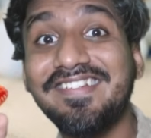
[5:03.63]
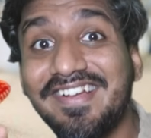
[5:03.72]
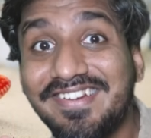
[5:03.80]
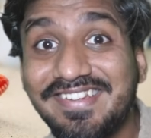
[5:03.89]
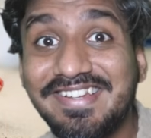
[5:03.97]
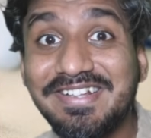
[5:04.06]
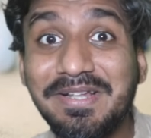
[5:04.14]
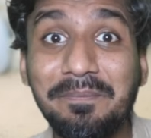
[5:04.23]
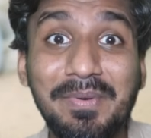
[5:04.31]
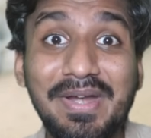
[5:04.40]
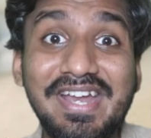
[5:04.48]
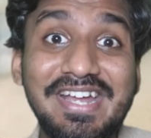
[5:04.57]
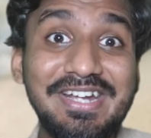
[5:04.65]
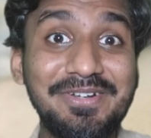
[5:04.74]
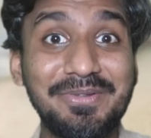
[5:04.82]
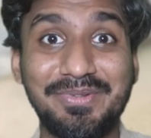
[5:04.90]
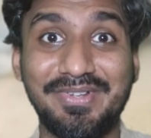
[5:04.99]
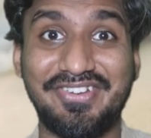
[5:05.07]
sucks in the prey
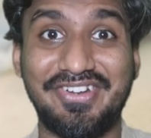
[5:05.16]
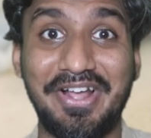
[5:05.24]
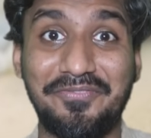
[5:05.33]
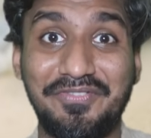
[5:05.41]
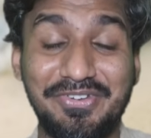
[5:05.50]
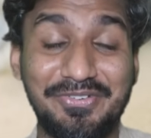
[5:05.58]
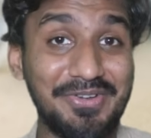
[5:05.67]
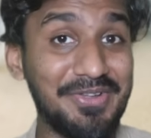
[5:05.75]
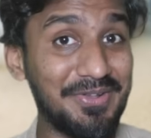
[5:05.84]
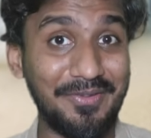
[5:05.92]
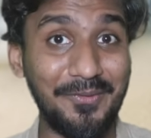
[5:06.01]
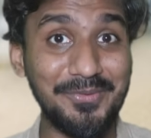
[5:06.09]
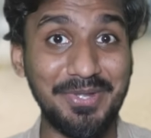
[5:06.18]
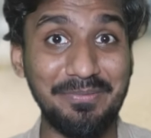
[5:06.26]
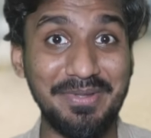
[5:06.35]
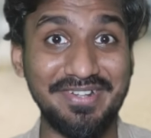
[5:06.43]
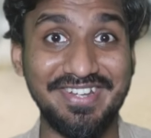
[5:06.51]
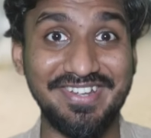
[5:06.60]
into the starfish. Sounds
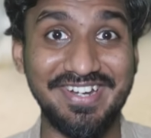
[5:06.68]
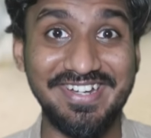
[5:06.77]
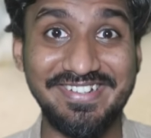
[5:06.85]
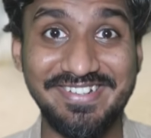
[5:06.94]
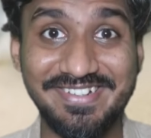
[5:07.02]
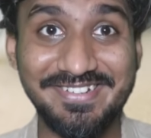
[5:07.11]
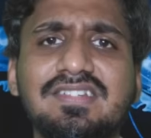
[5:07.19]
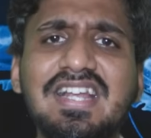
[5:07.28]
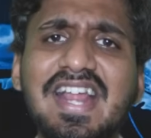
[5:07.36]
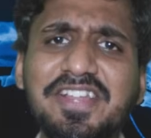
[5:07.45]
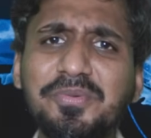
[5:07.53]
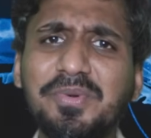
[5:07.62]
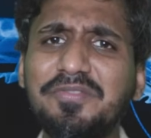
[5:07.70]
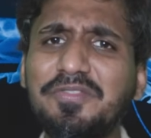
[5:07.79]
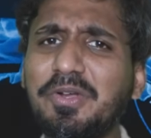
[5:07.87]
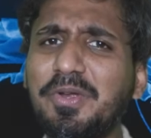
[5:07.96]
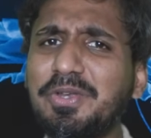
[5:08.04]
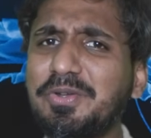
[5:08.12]
amazing, right? The next one
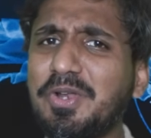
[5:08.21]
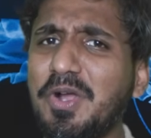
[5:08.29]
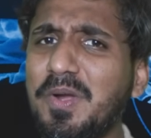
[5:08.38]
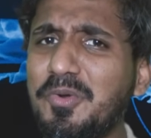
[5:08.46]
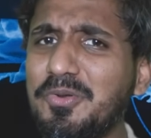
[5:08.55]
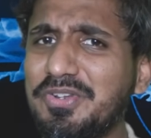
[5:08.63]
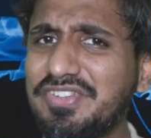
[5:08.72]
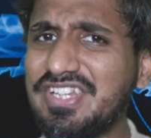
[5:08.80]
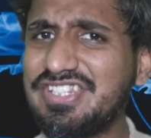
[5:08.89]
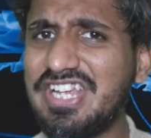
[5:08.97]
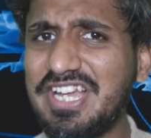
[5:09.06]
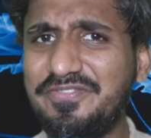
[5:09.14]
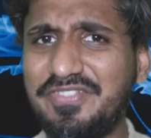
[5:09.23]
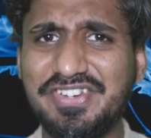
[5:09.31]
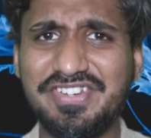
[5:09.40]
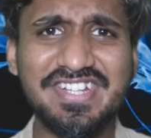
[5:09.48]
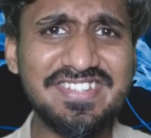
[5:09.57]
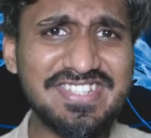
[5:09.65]
we are going to talk about is the
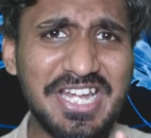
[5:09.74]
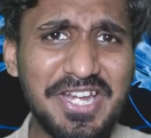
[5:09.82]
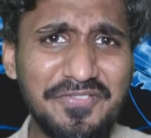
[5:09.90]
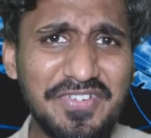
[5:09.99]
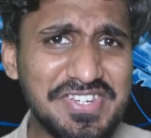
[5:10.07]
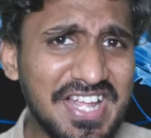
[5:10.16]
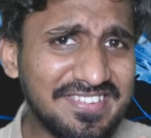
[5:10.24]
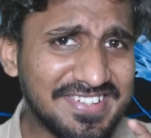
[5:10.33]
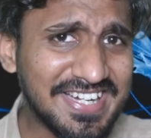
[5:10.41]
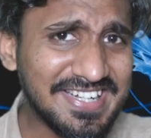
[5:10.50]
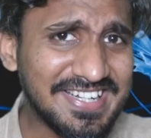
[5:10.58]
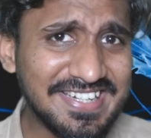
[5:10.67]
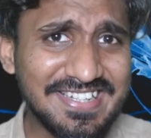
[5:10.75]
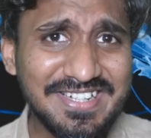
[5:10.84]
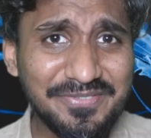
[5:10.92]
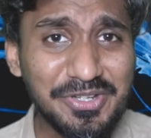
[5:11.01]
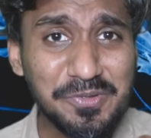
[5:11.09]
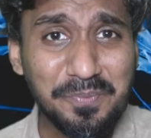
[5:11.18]
jellyfish. This jellyfish has
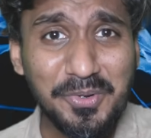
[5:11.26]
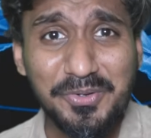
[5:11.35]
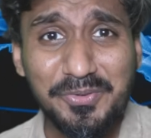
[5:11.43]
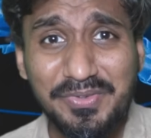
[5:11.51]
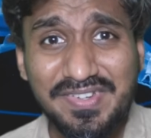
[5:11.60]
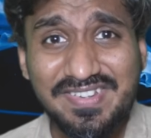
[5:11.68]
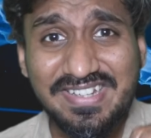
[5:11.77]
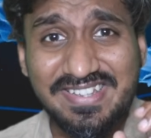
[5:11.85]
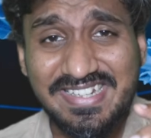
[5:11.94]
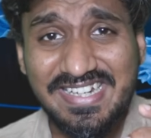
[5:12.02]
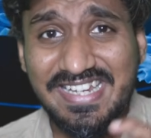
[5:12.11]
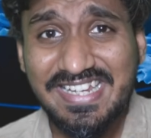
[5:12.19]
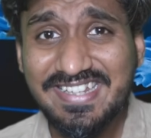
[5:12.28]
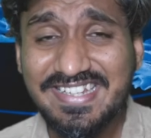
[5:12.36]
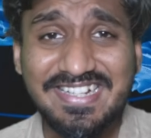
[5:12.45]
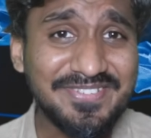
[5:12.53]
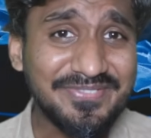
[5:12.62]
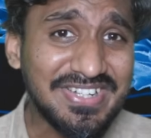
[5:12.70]
tentacles which produces the stinging
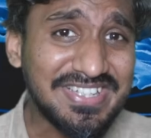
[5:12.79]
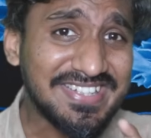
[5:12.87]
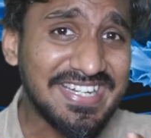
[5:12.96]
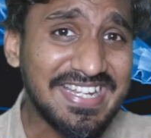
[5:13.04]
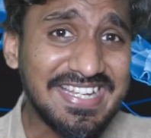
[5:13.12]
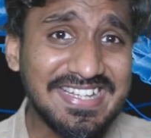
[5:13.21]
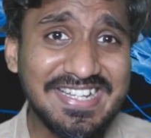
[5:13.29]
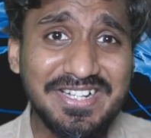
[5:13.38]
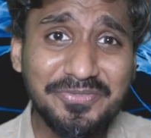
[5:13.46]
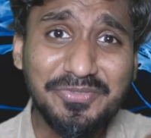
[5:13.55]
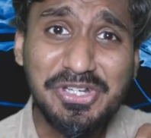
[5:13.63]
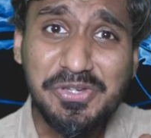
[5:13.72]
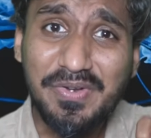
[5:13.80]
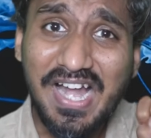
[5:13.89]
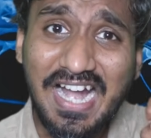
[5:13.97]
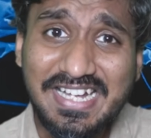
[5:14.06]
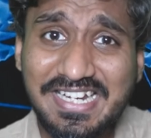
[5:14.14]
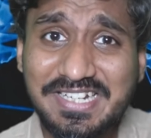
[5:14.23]
cells, which stinging cells which will
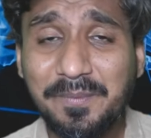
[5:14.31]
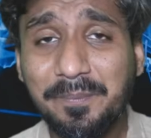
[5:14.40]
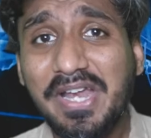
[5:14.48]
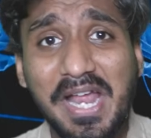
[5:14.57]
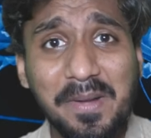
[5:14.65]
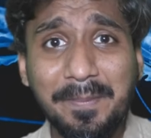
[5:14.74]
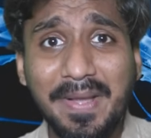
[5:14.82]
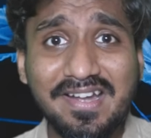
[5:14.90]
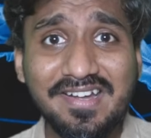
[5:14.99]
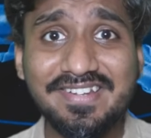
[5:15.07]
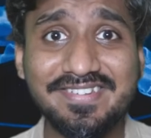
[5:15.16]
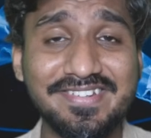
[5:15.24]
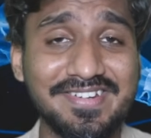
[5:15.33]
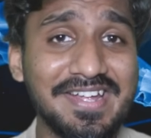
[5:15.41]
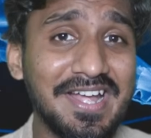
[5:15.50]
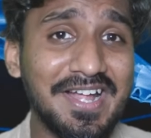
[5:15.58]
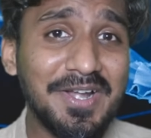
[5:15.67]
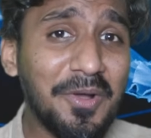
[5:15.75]
attack the prey and paralyze it.
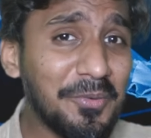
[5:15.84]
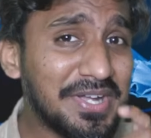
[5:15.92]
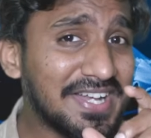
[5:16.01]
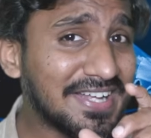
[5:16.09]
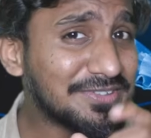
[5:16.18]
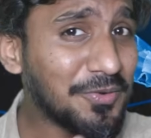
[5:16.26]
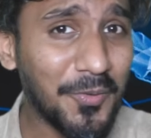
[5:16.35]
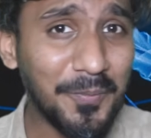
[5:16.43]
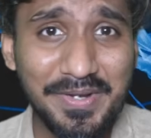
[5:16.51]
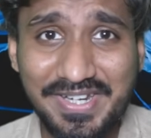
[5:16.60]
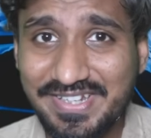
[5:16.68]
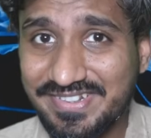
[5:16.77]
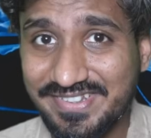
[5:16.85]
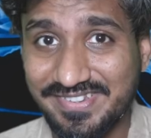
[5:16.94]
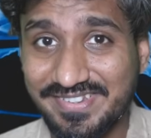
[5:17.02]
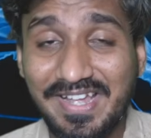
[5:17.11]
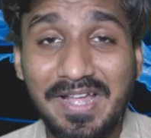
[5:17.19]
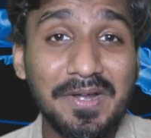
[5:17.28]
Now it has an opening in
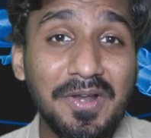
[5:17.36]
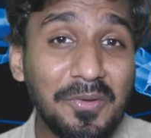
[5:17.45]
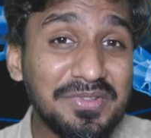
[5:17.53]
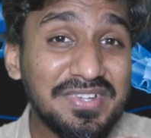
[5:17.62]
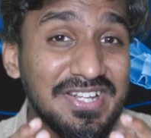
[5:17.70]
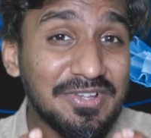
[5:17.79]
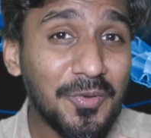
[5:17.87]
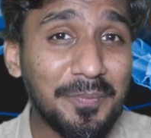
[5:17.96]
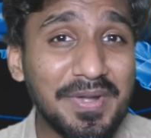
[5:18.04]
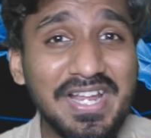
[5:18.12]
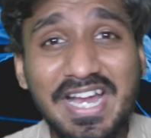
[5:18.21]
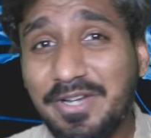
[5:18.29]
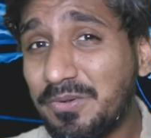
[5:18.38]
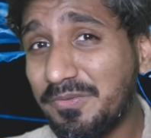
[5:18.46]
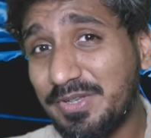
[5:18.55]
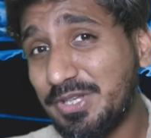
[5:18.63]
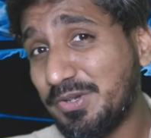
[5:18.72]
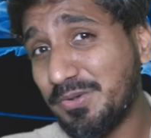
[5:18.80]
this. Now this opening I don't know
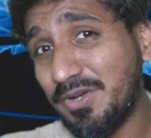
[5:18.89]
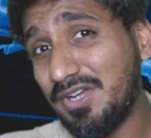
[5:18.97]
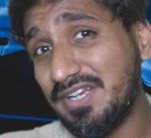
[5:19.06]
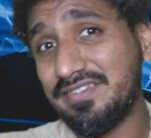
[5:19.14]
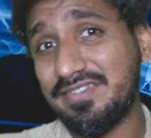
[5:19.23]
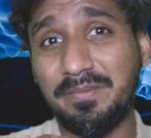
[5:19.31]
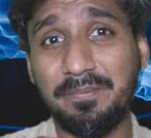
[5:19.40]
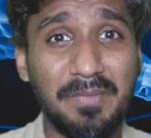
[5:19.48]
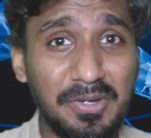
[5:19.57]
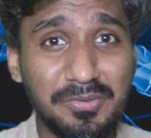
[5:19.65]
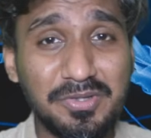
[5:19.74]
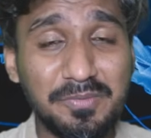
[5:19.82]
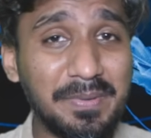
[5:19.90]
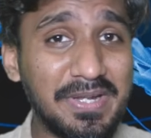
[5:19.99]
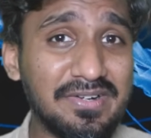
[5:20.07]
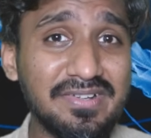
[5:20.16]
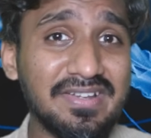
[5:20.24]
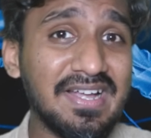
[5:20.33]
whether to call it as the mouth
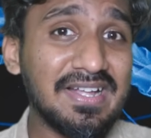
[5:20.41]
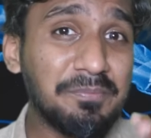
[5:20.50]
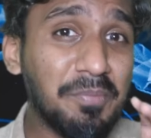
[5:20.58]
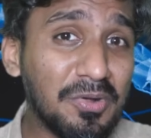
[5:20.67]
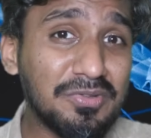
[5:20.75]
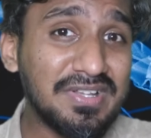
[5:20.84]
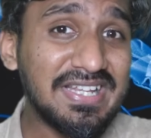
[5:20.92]
because both